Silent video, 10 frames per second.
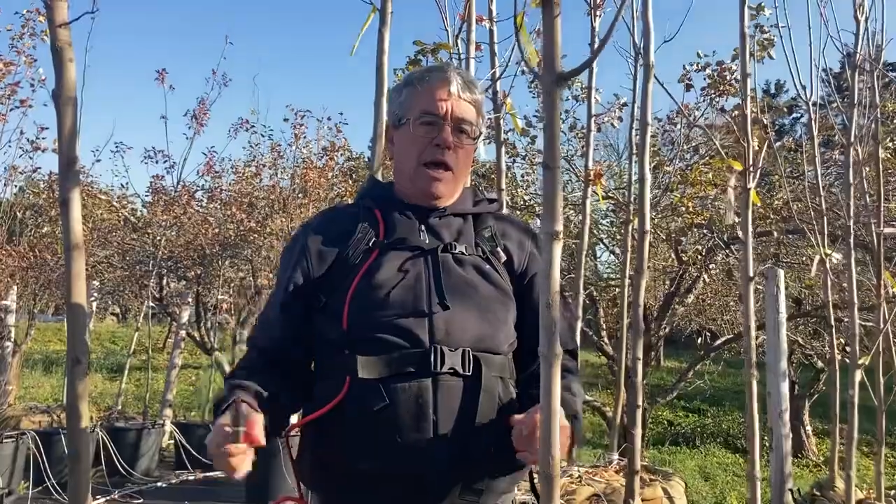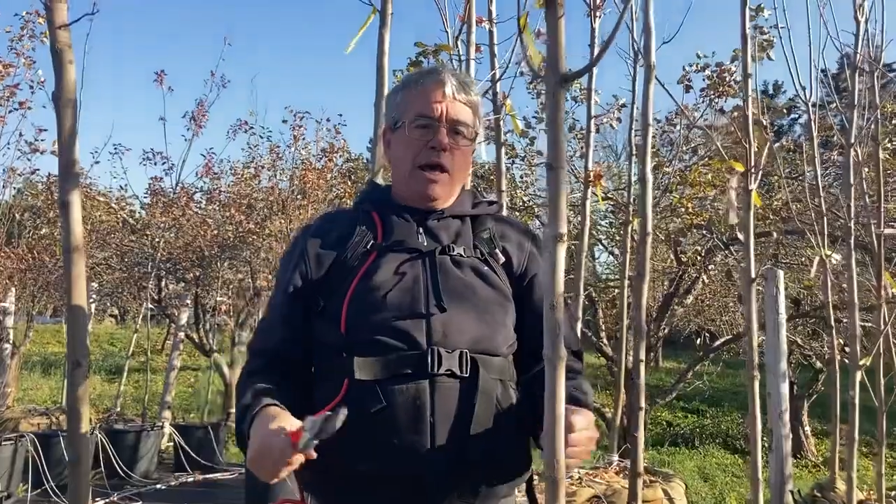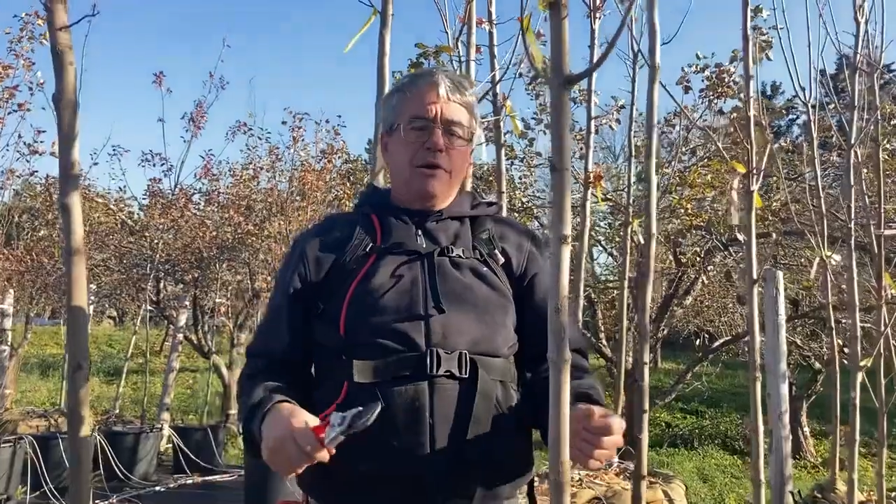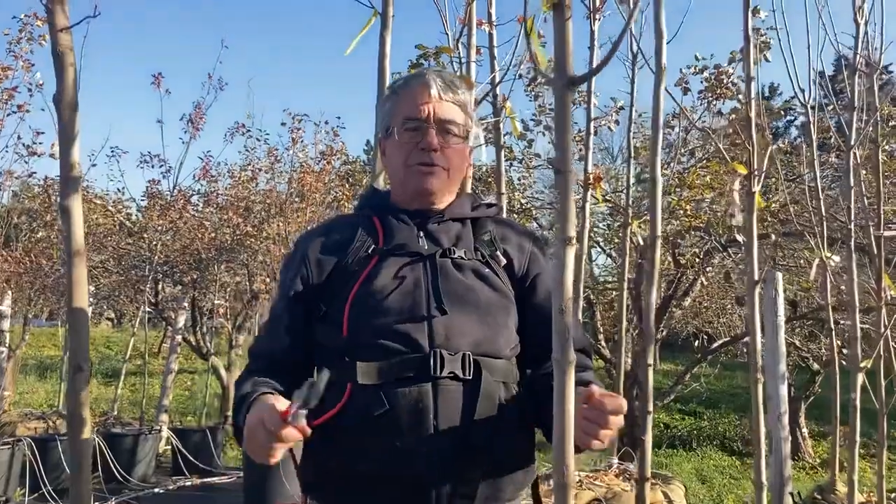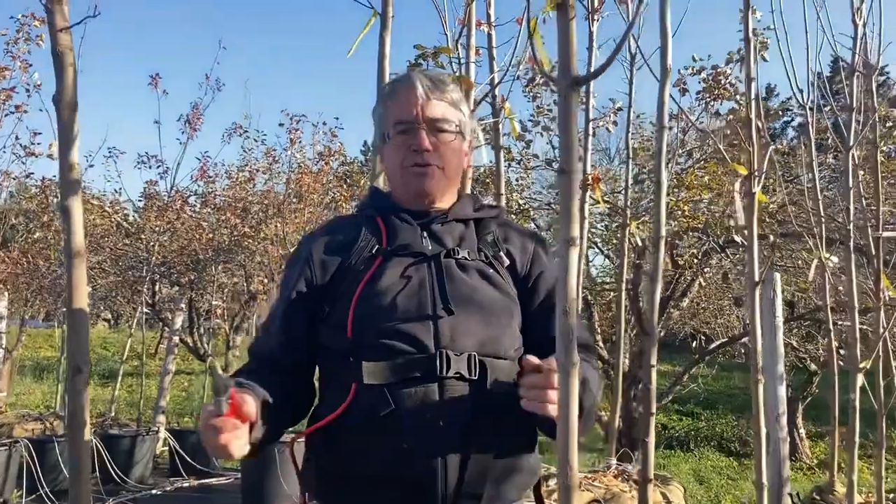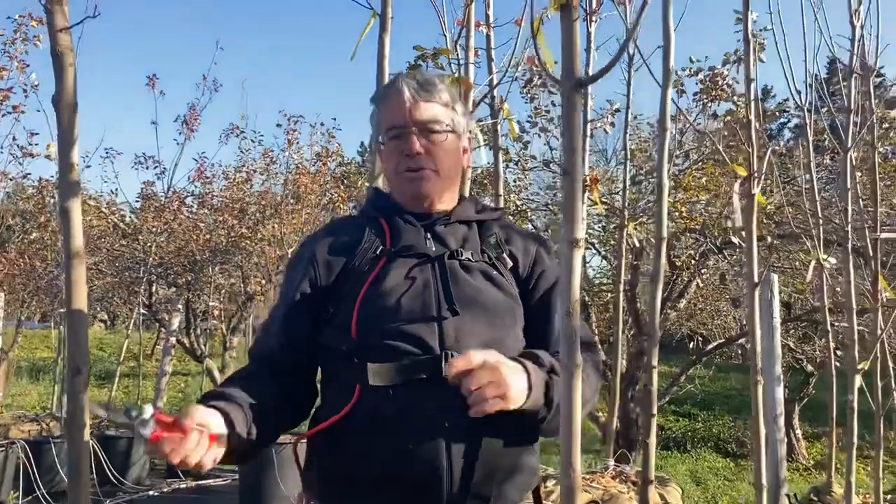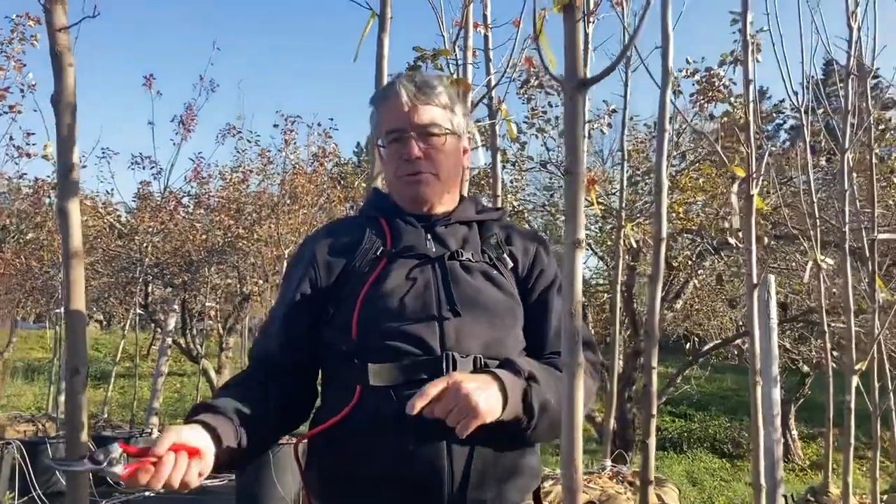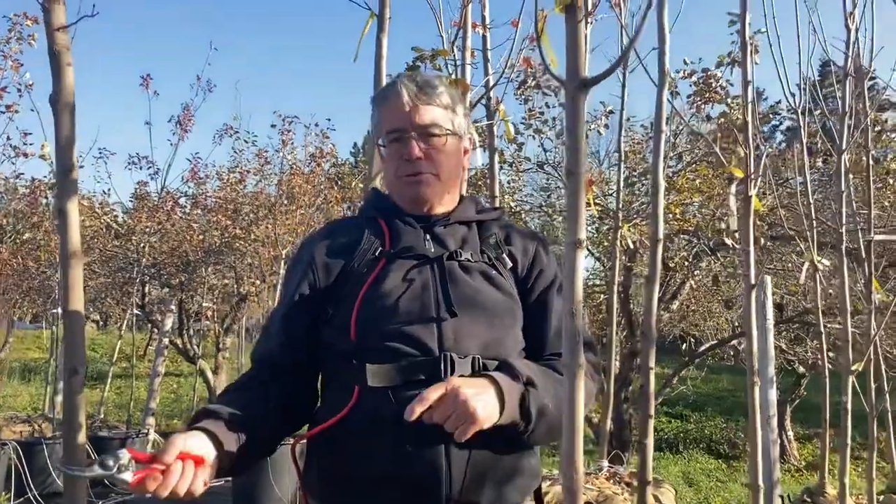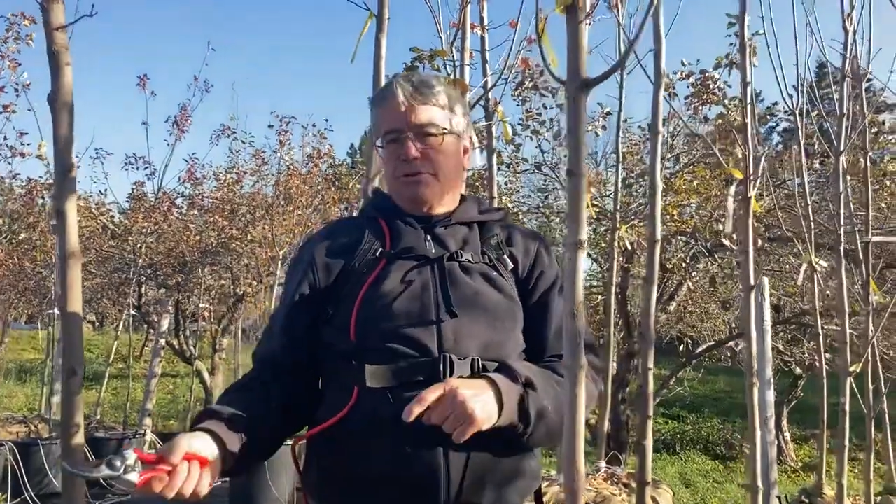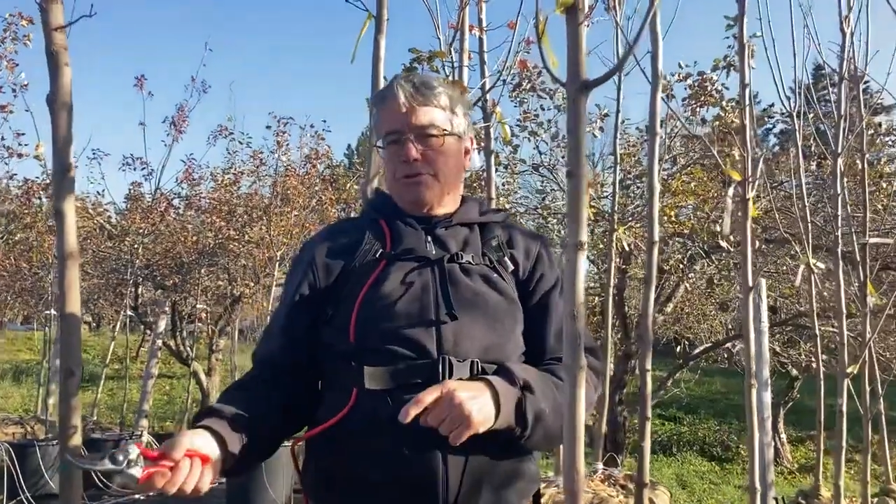as to the
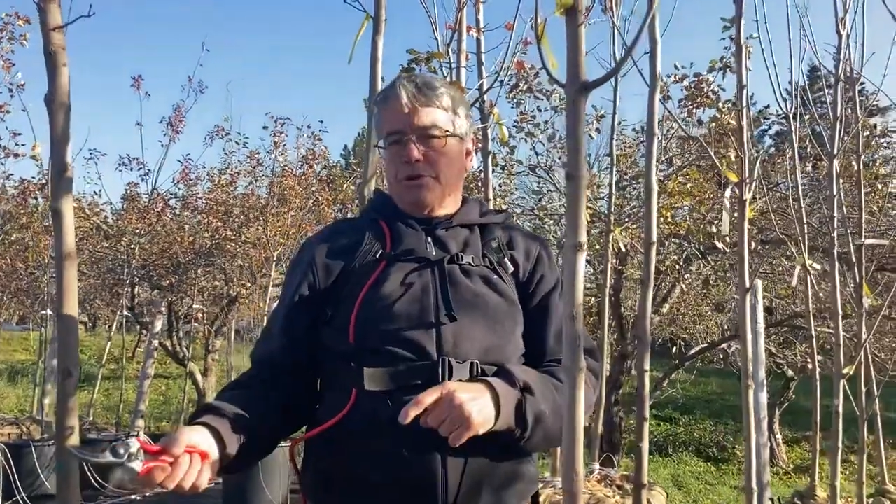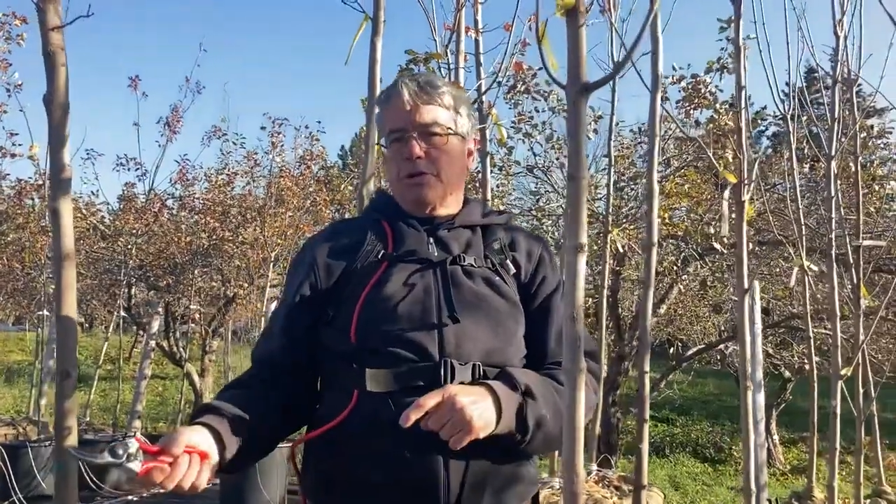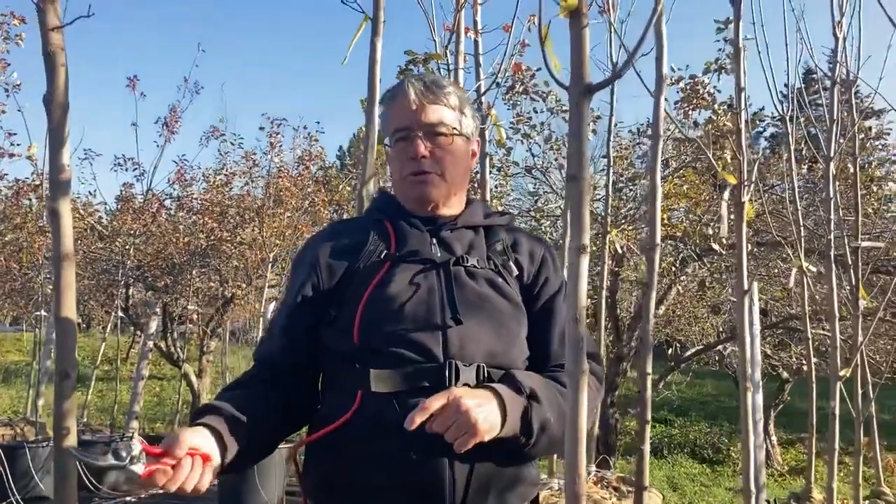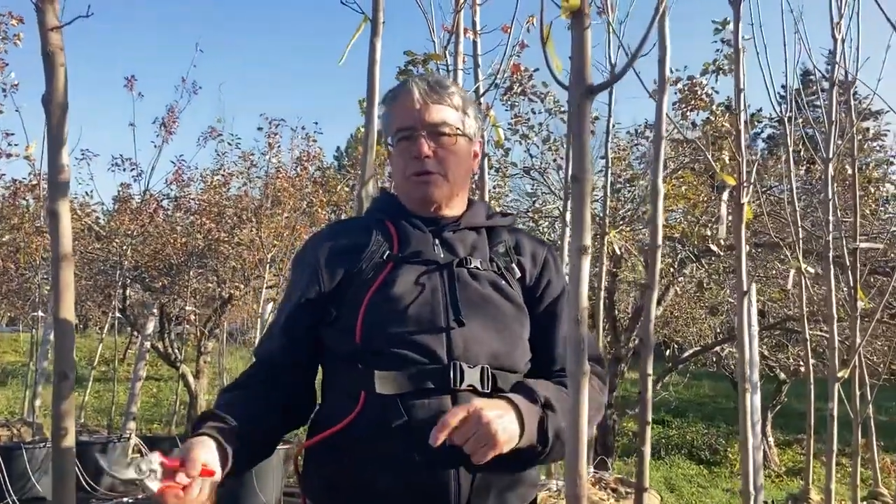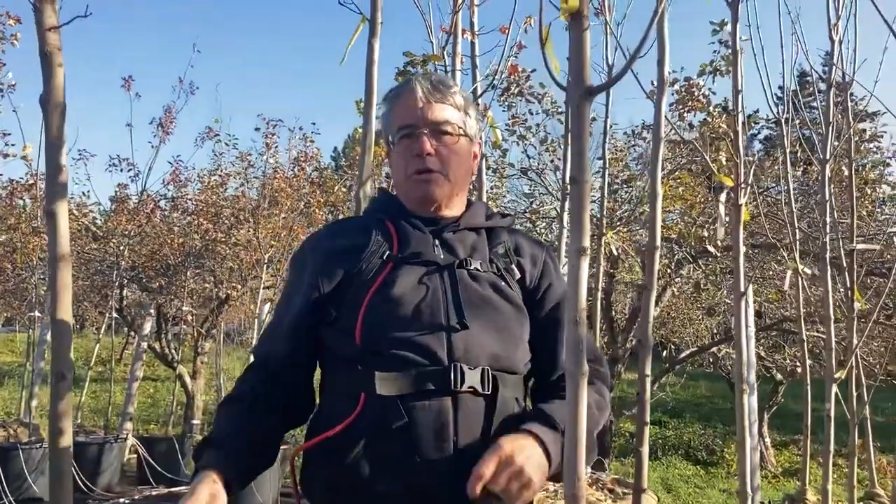result